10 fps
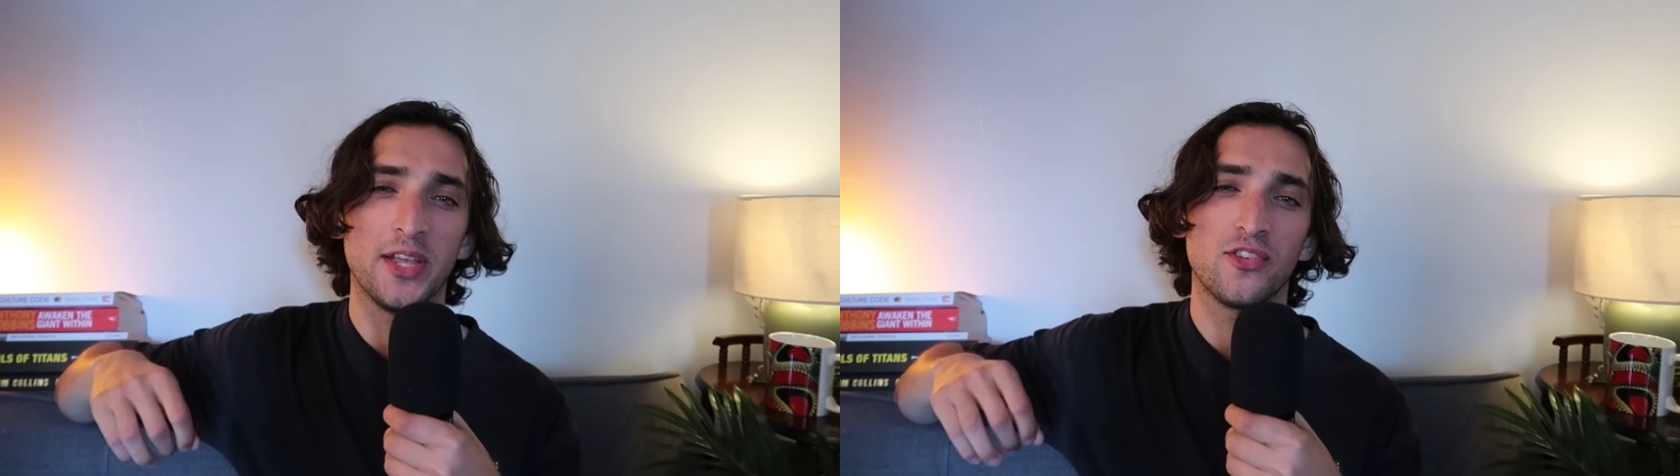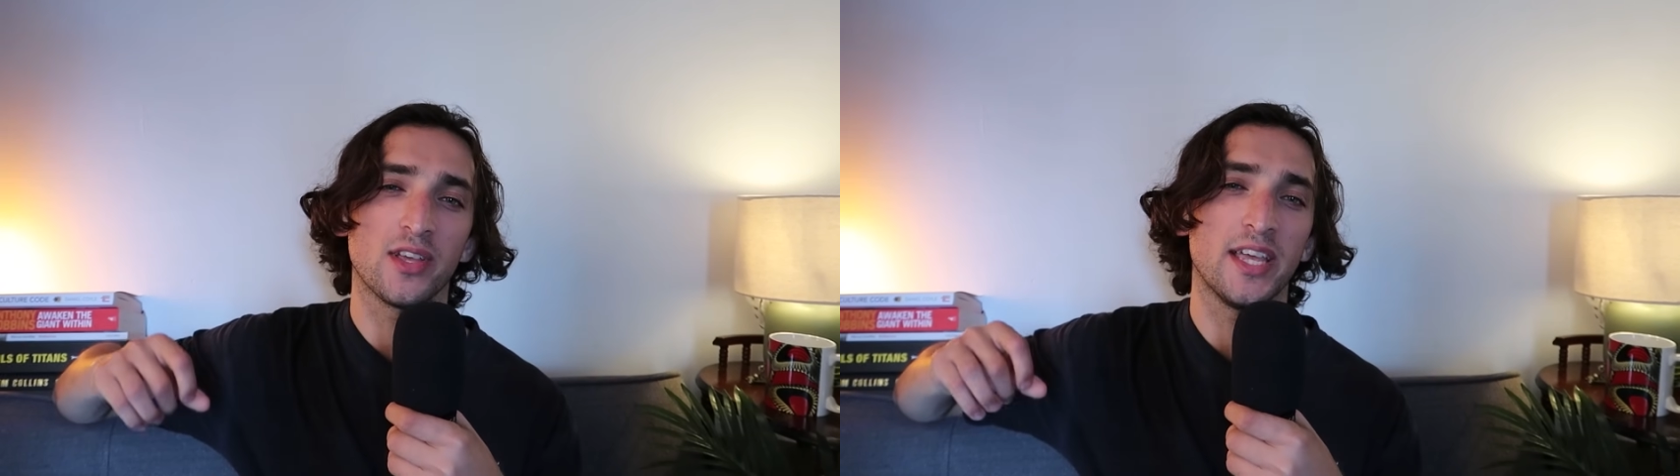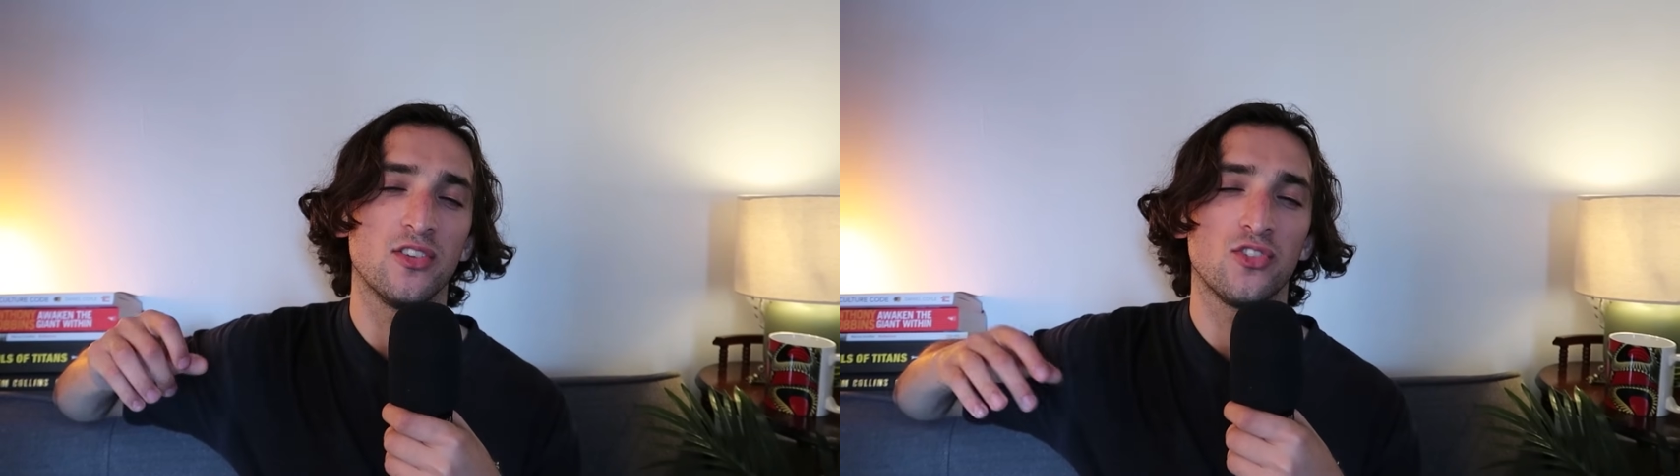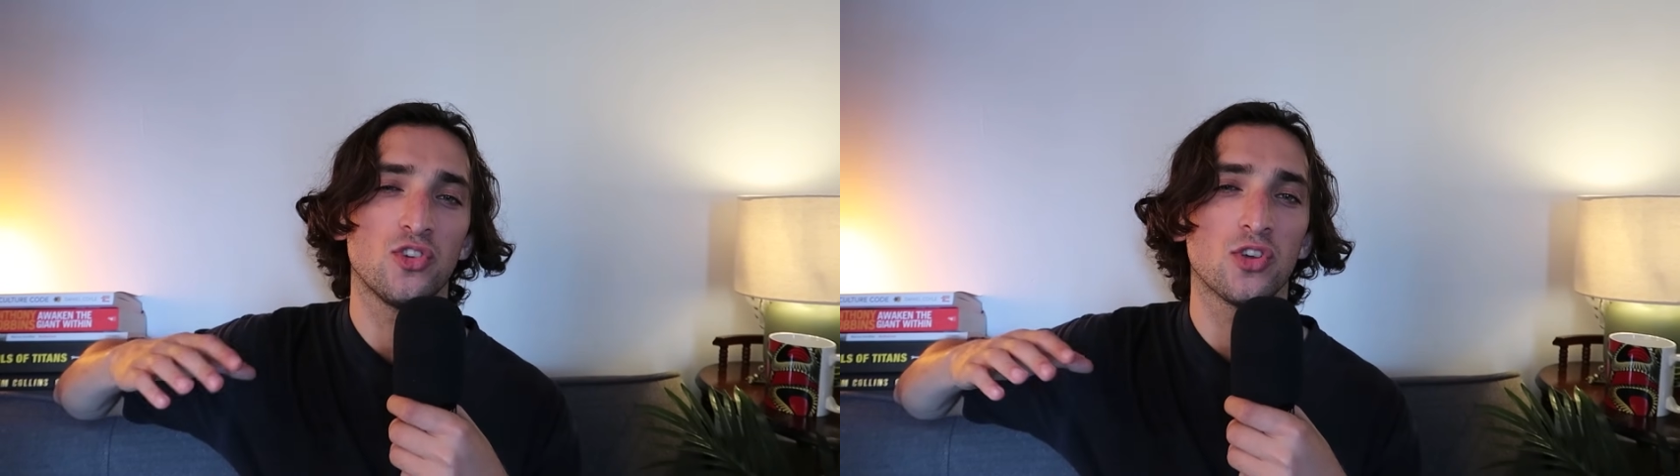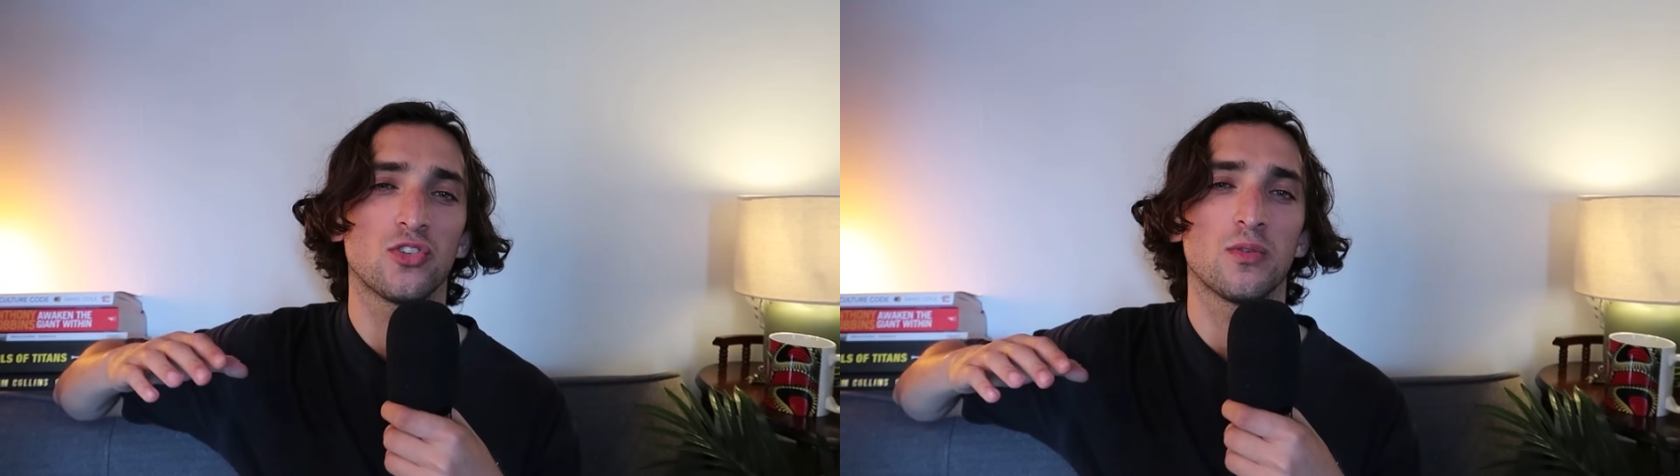which
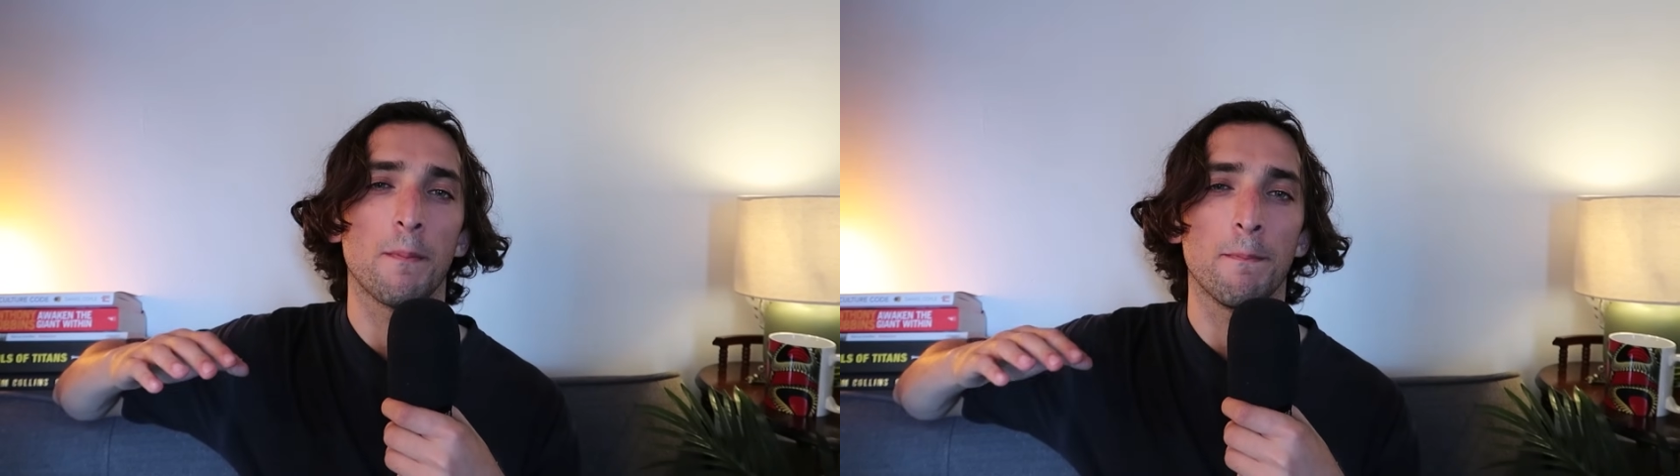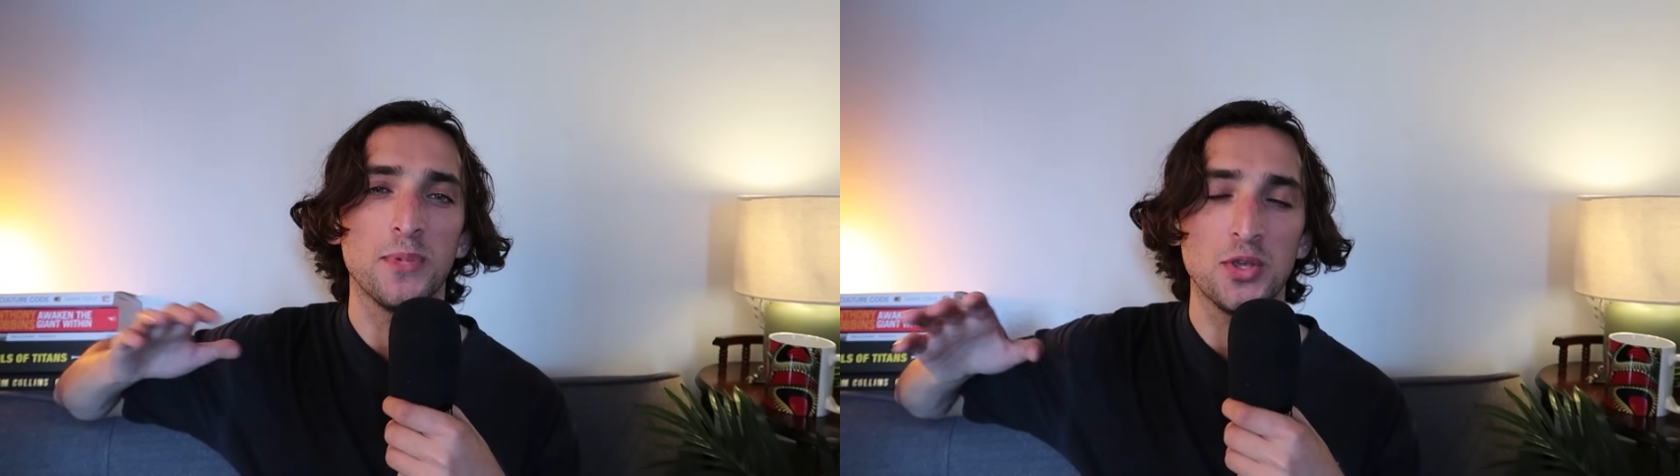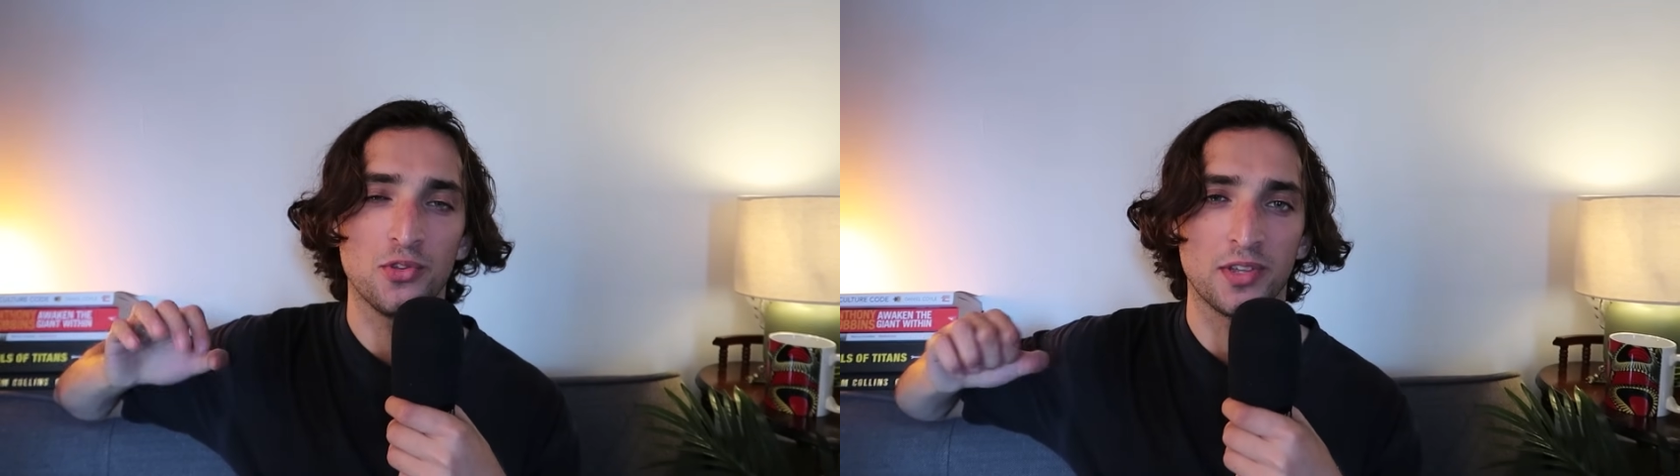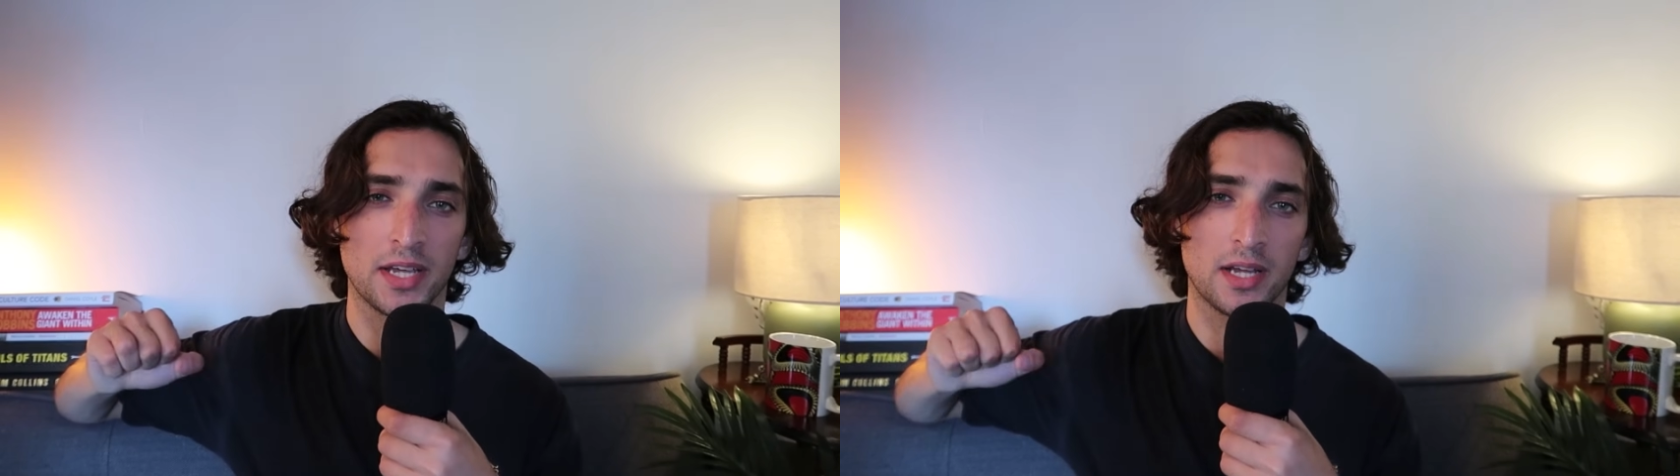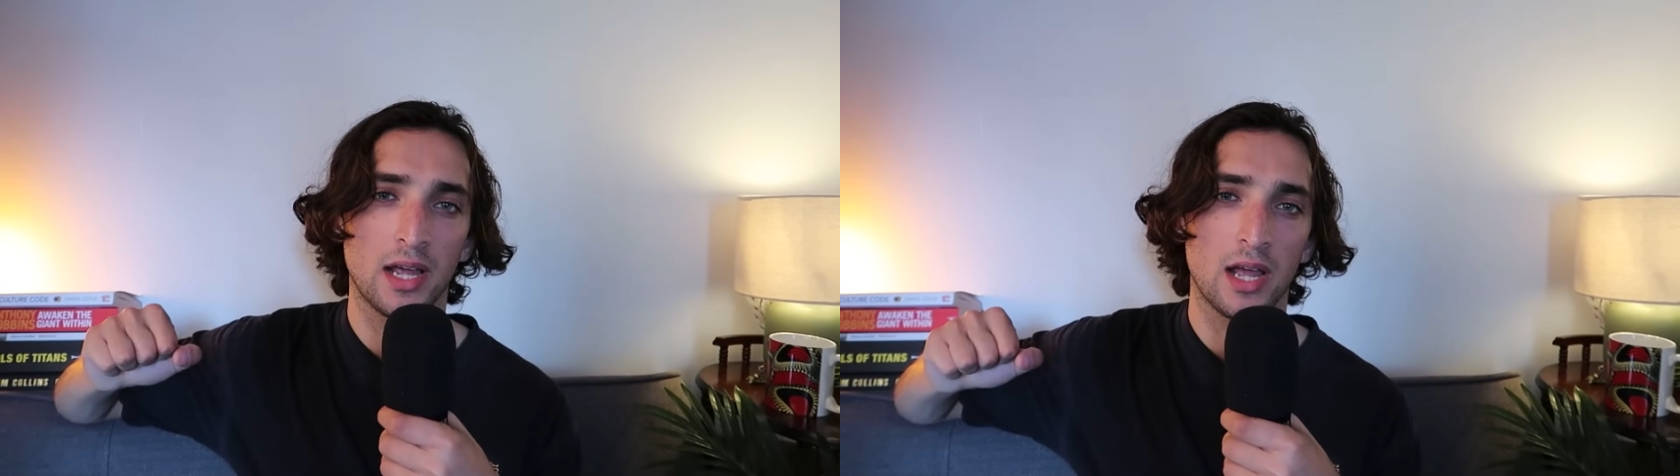is just
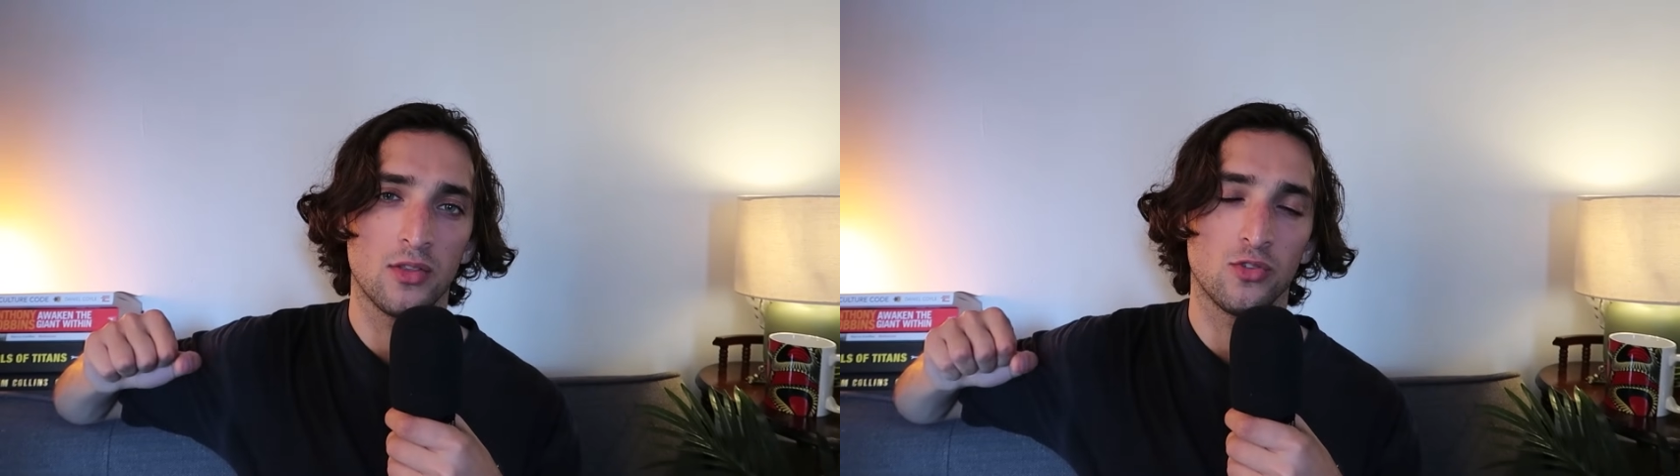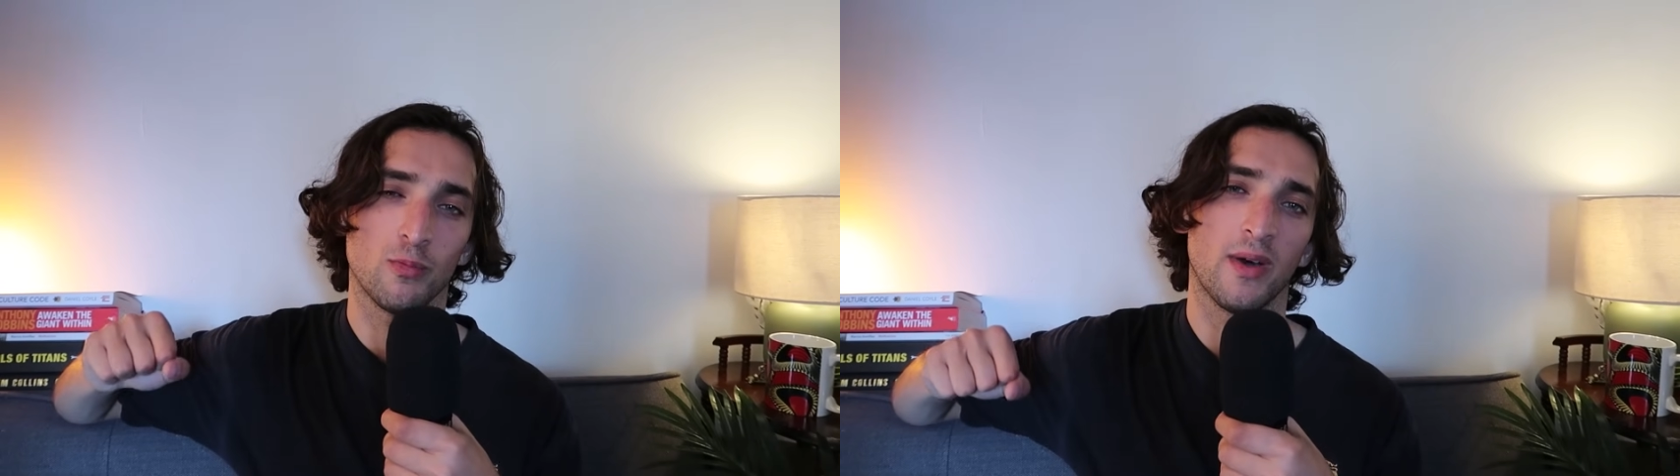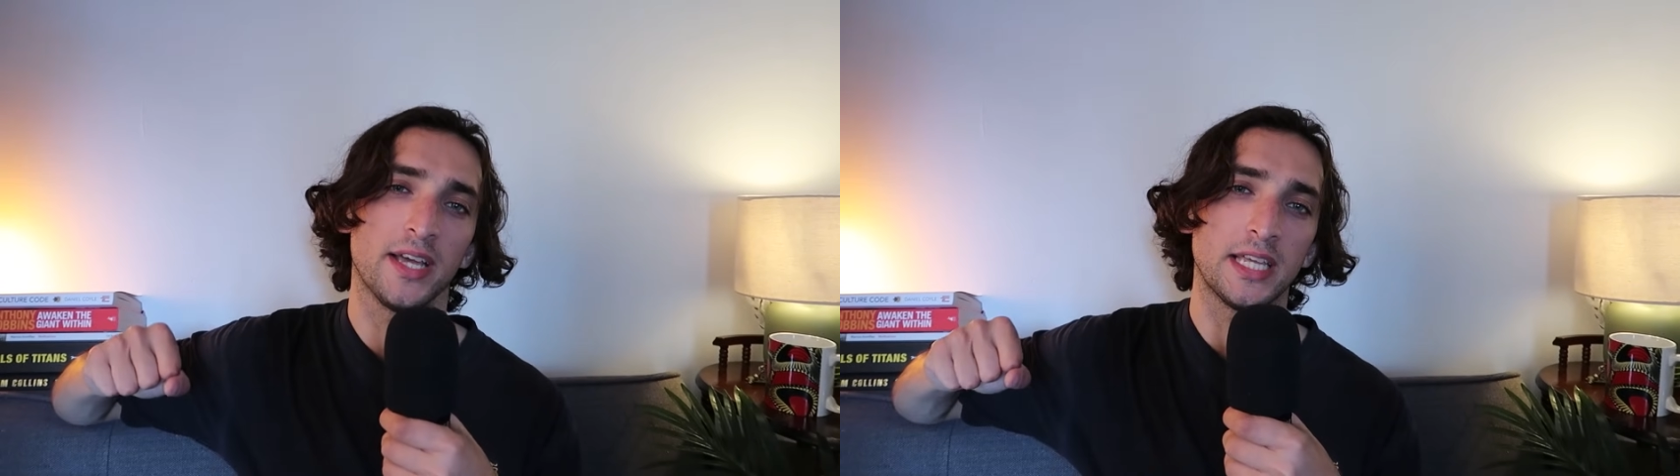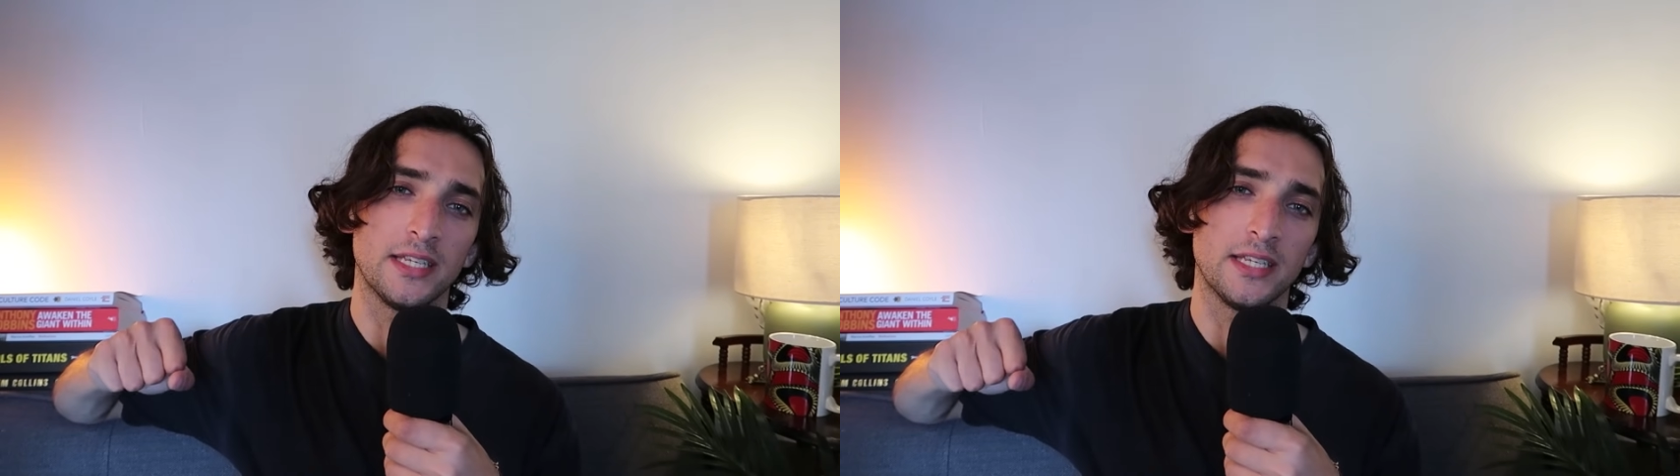music to my